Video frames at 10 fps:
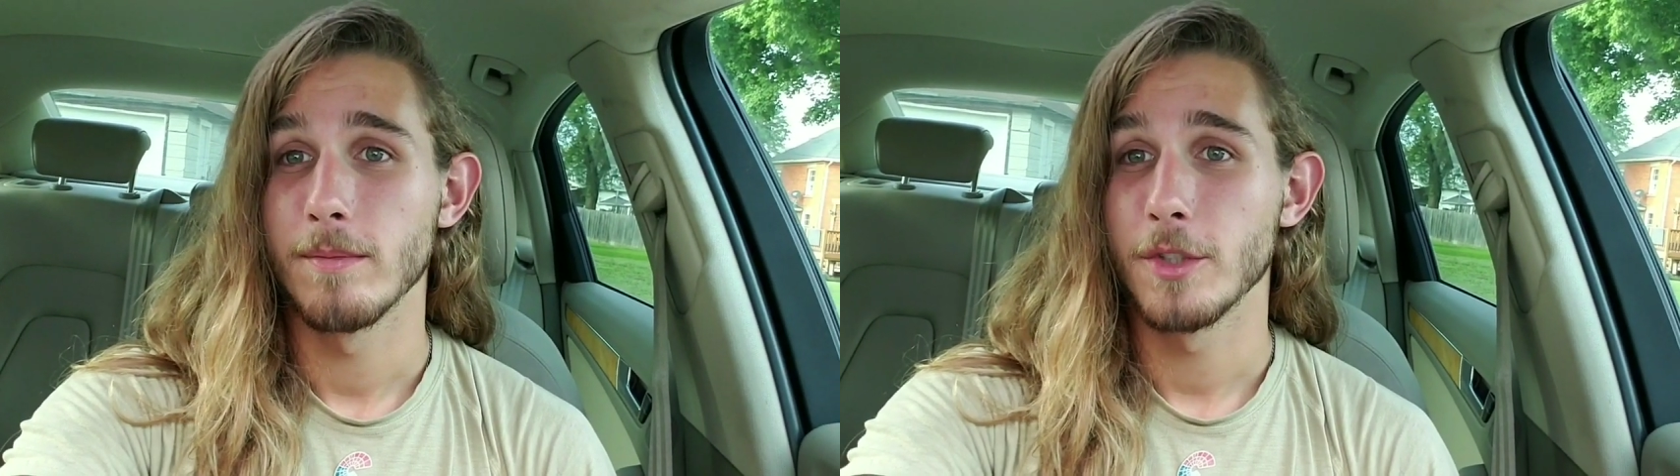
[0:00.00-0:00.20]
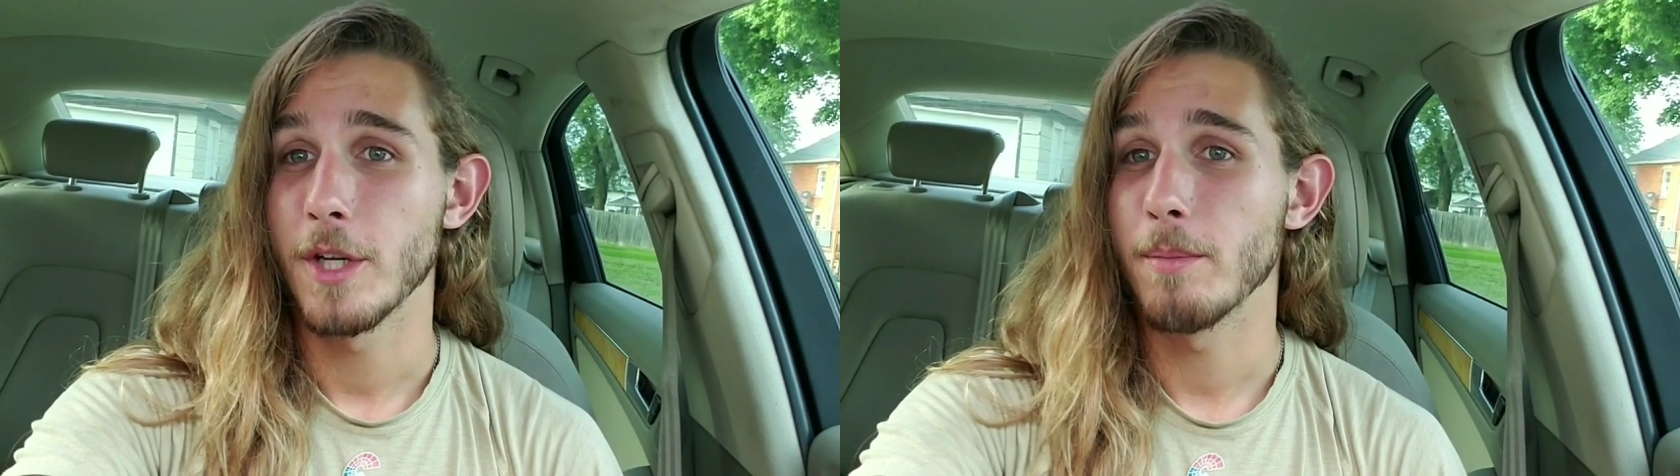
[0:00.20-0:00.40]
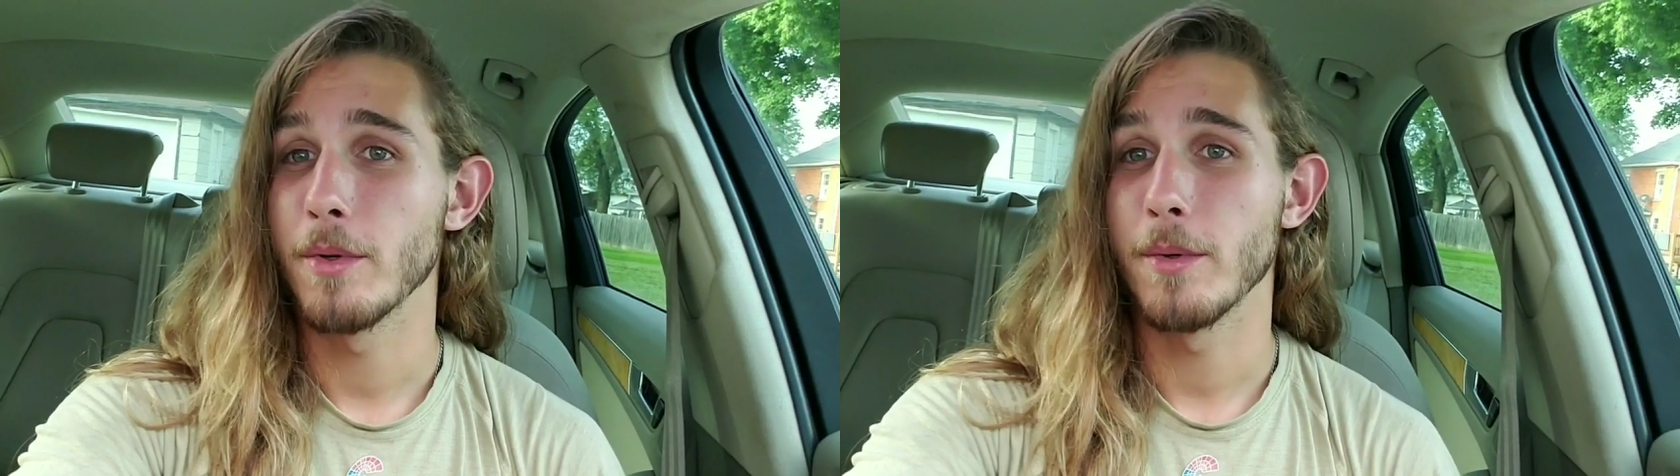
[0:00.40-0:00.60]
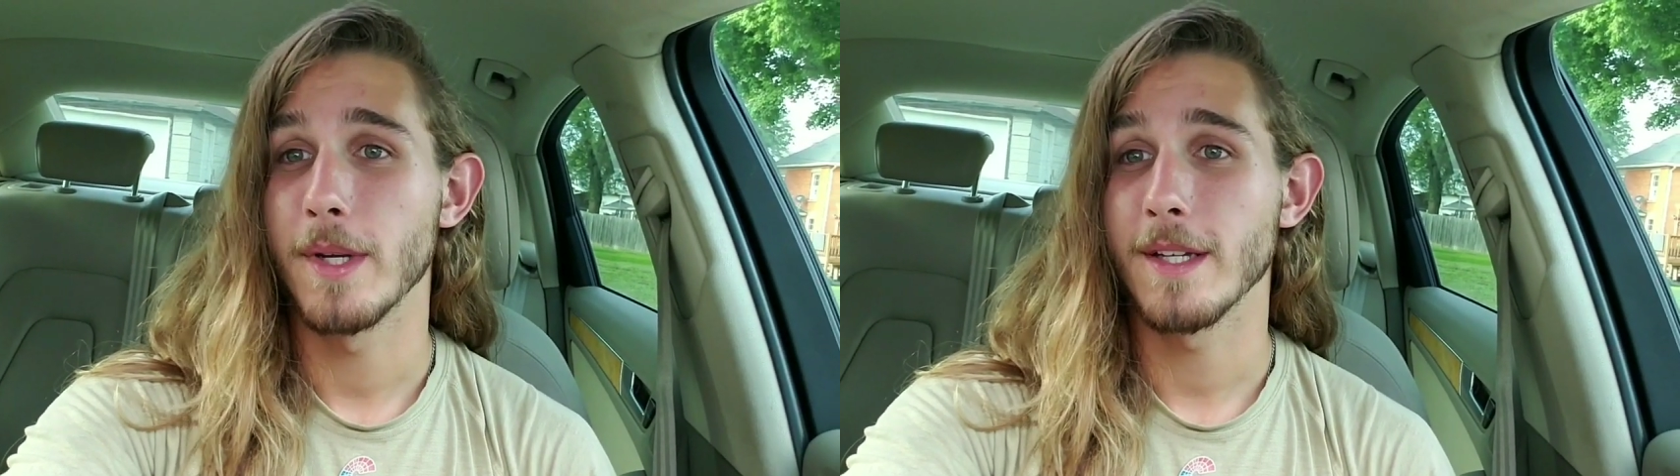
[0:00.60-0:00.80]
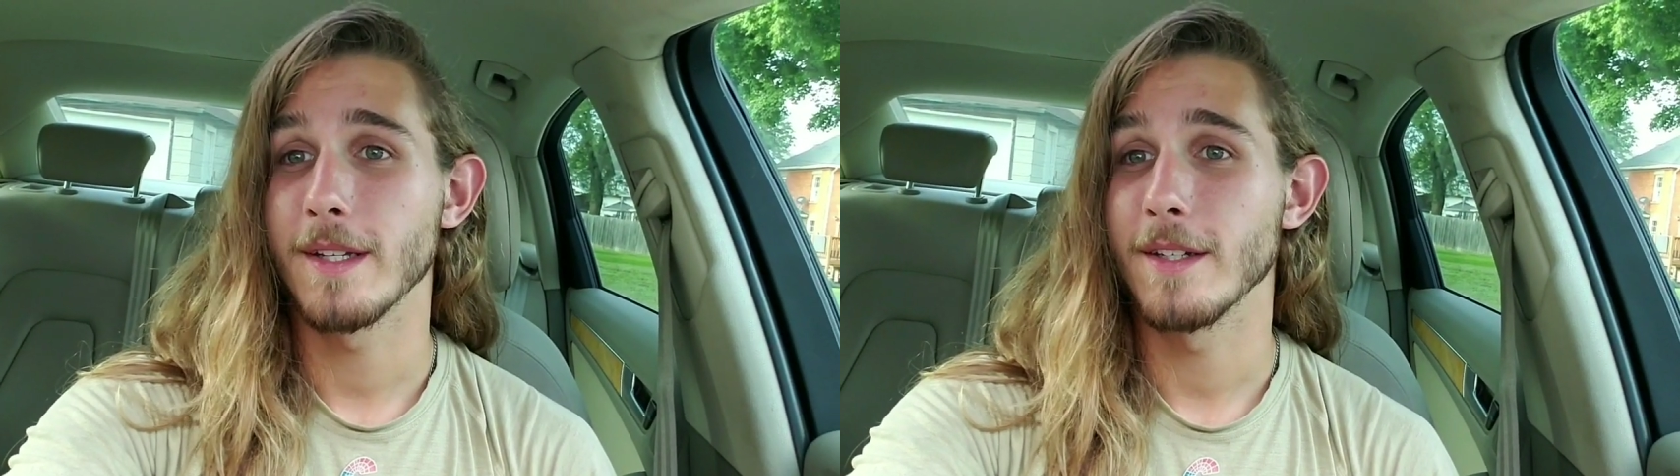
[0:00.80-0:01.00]
shampoo
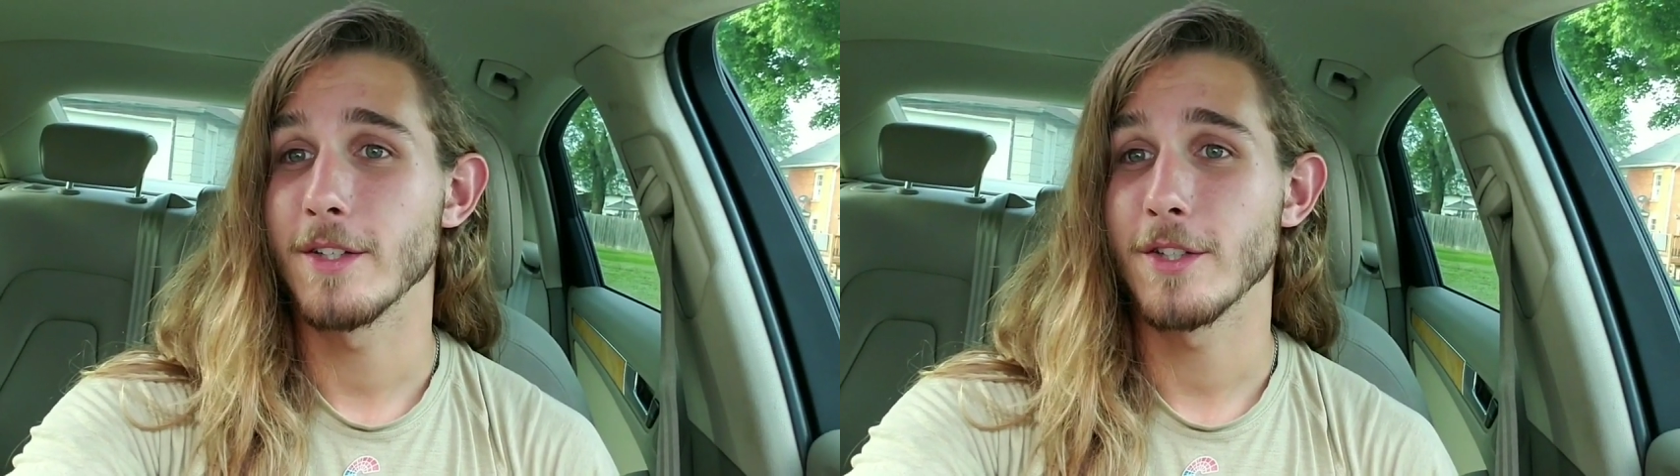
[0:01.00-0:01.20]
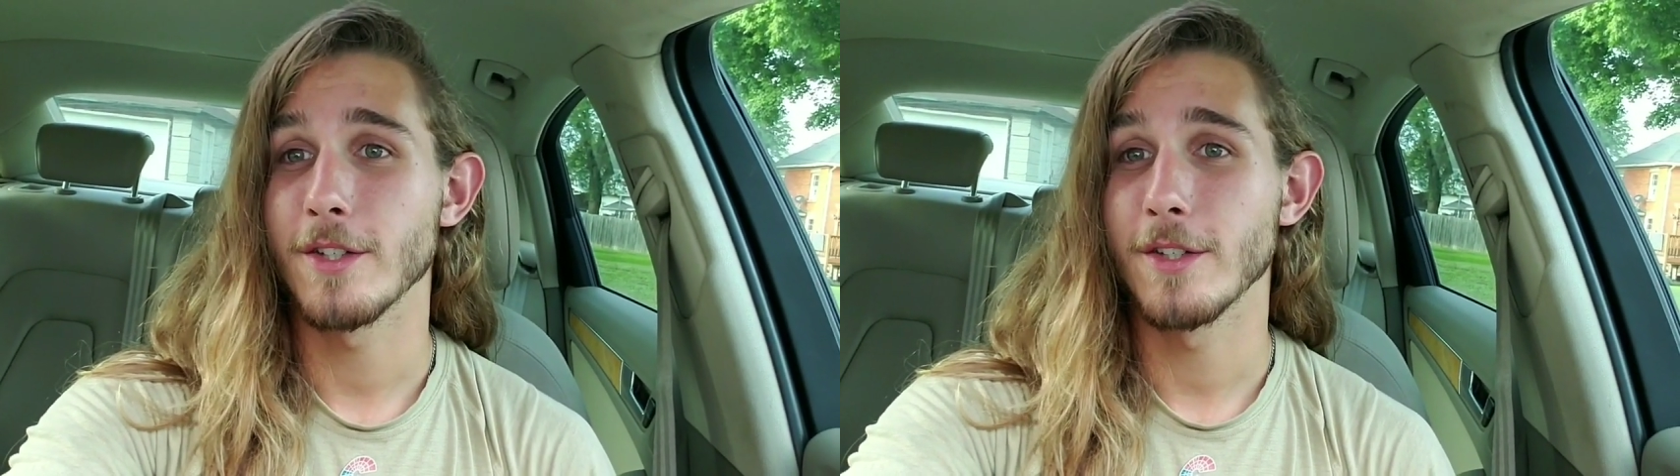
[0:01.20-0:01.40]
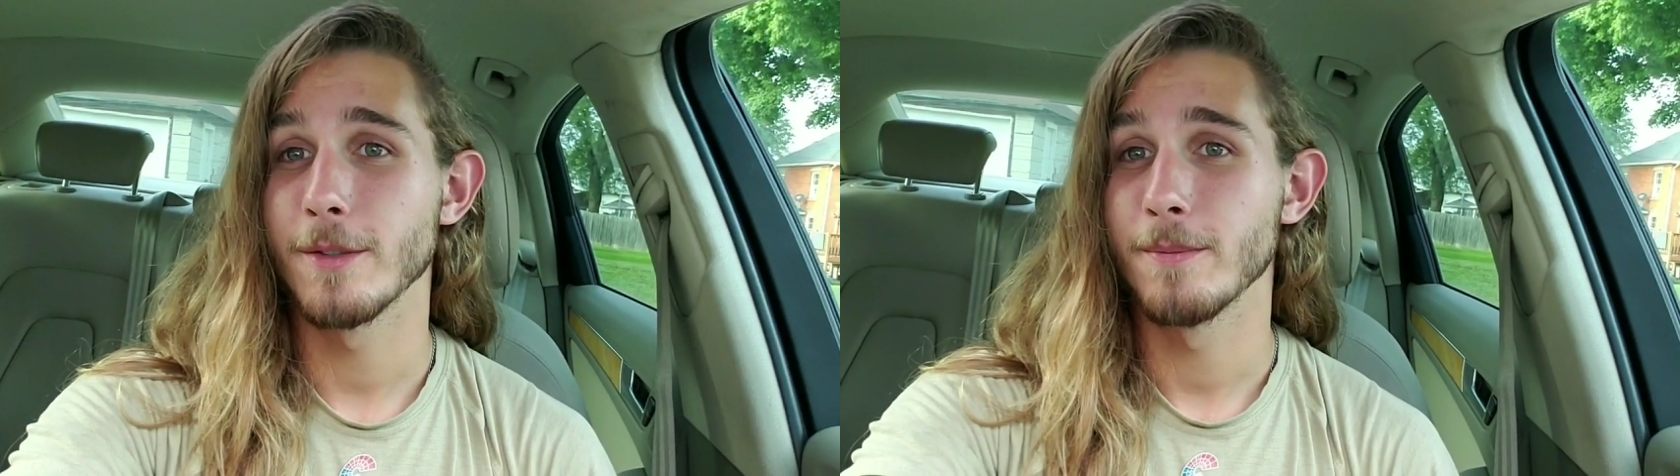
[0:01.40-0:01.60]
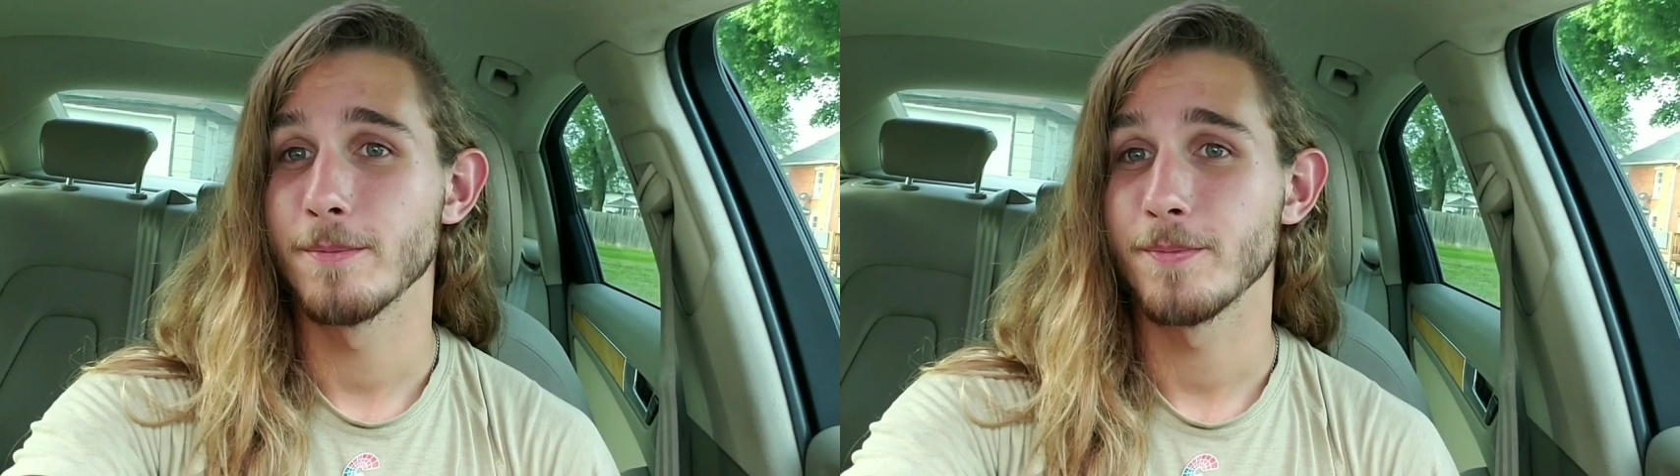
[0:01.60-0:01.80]
and conditioner.